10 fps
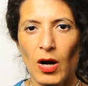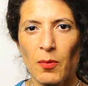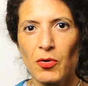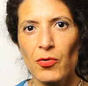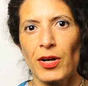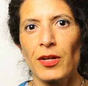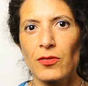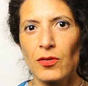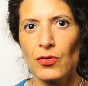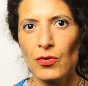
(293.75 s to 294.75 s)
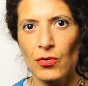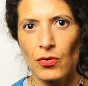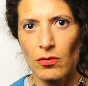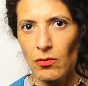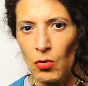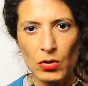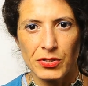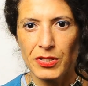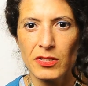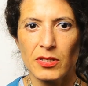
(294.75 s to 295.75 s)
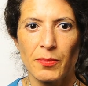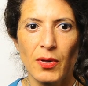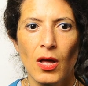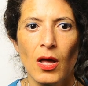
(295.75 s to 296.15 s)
upgrade your whole system.